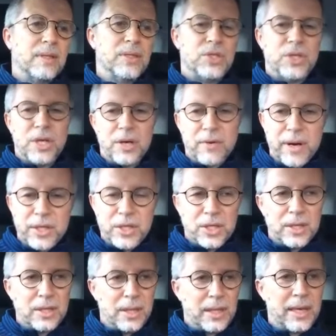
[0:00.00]

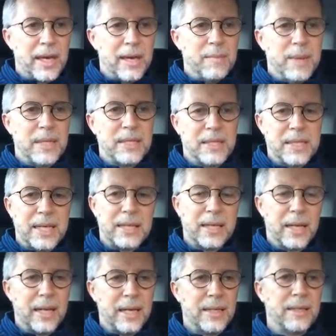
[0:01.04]
generation that came in to take the
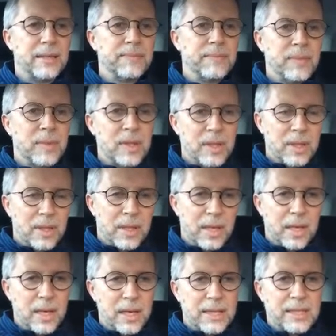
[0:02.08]
land.
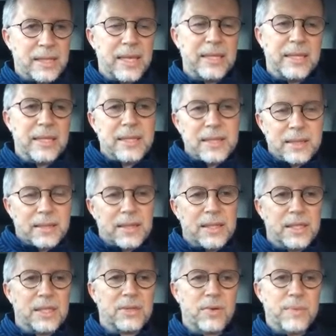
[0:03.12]
It says in
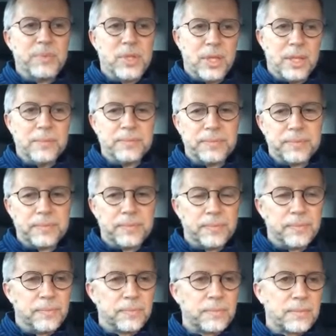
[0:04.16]
this scripture
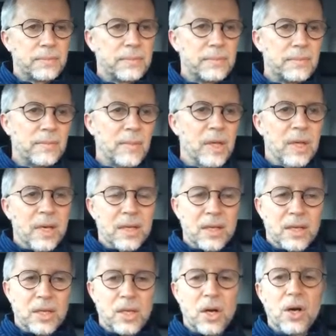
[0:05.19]

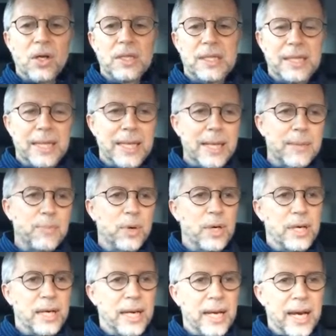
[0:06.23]
that God
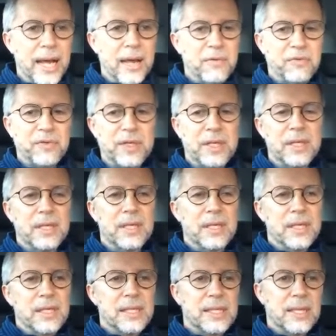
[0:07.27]
deliberately left
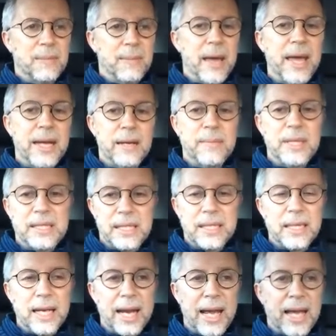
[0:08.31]
some enemies in
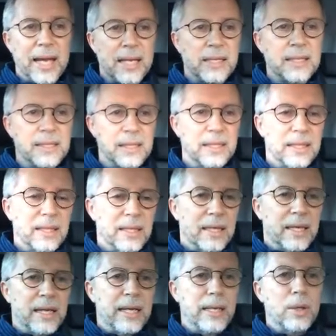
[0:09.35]
the land
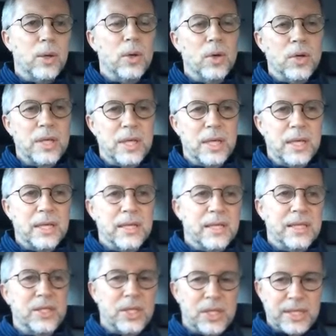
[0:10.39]
in order
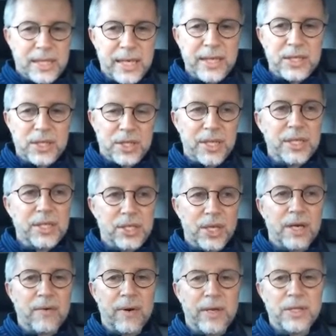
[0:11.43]
to teach this
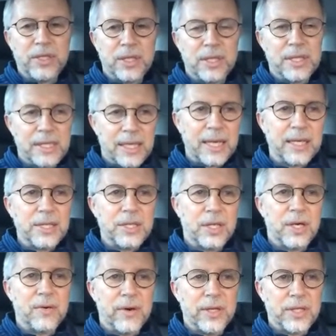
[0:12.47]
generation, the second
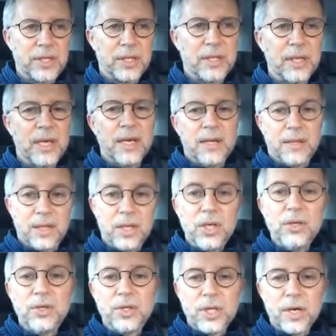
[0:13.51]
generation, the
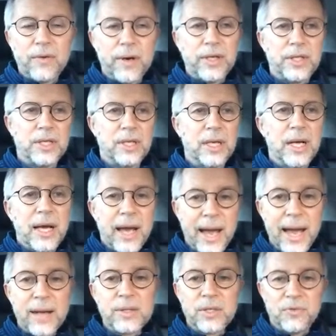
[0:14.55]
new generation,
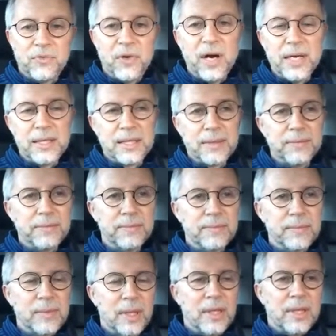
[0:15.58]
how to fight.
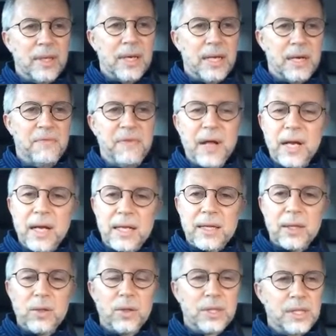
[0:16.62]
And I felt like the
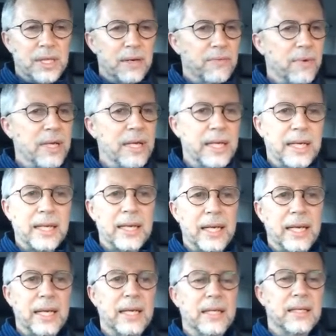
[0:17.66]
Lord say really
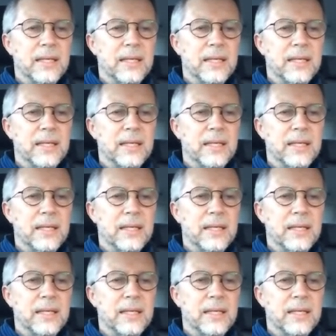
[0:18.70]
clearly,